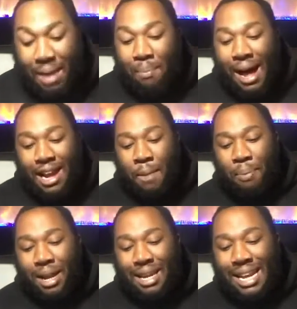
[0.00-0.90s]
my
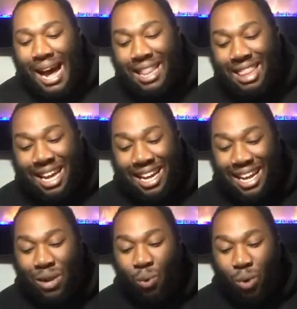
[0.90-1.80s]
opinion, I think
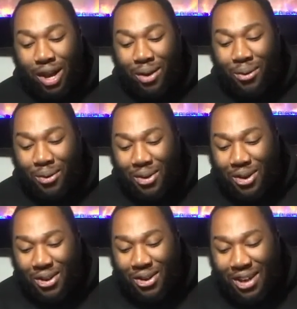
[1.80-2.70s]
he will.
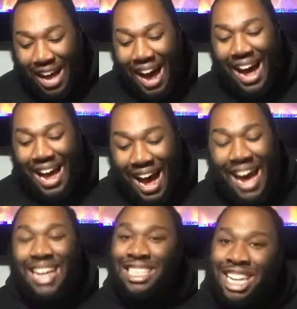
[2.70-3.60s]

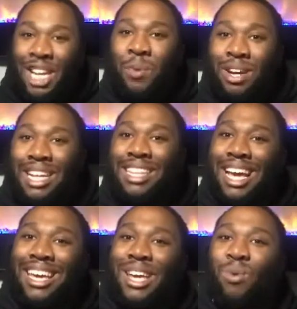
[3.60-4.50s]
I genuinely
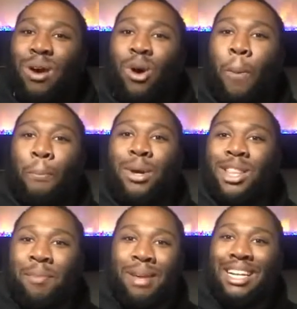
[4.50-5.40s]
think he will
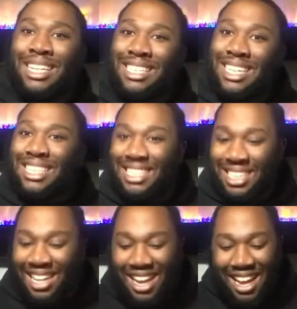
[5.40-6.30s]
put them in
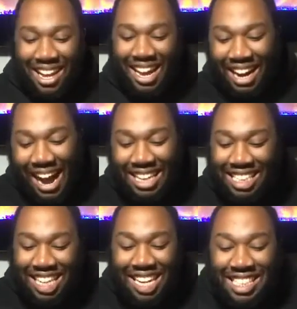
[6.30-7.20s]
contention. Like,
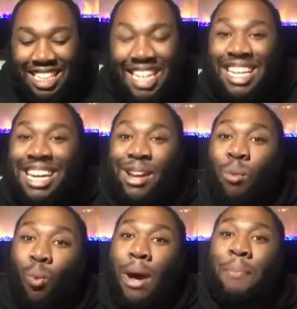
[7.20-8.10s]
they just need to get
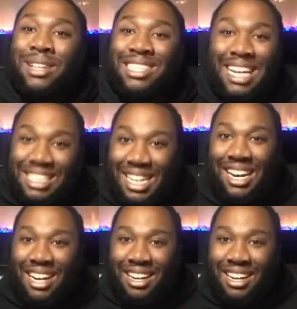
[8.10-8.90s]
him weapons. That's it.